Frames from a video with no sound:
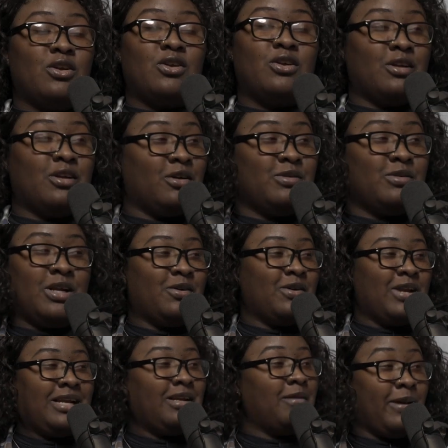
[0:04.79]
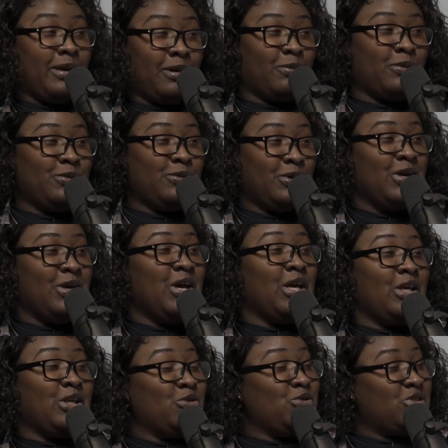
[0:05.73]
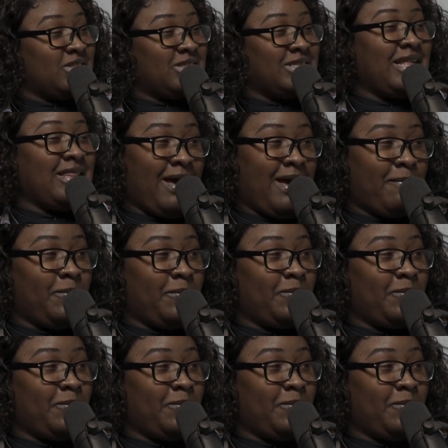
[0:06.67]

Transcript: no, no, no, not debatable. It's debatable. You just said that.